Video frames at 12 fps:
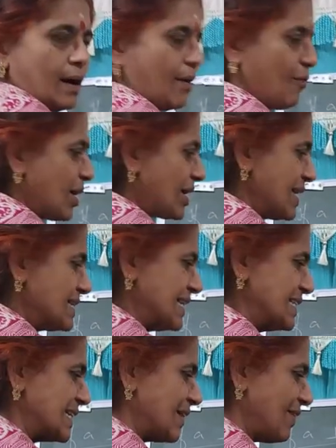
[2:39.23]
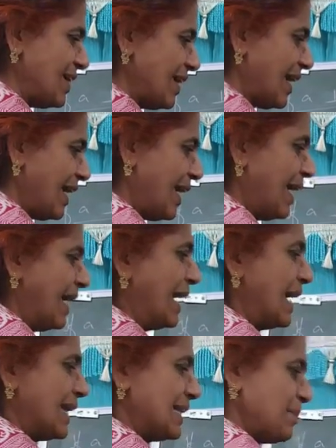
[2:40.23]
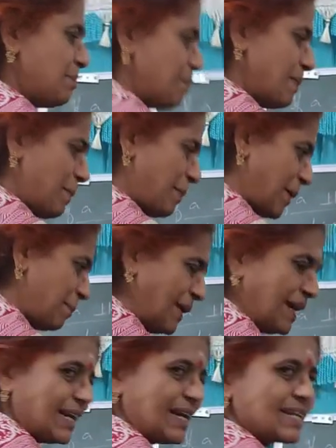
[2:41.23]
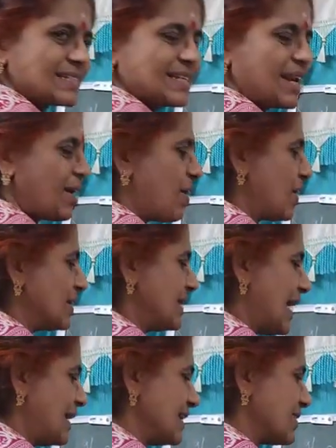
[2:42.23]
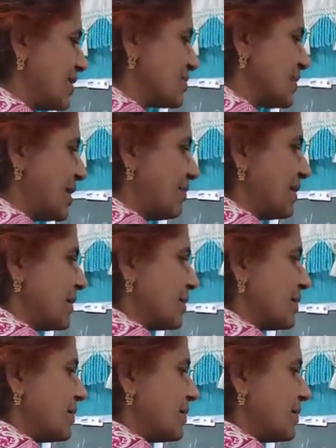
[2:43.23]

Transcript: What else is given? The perpendicular is drawn, that is also given.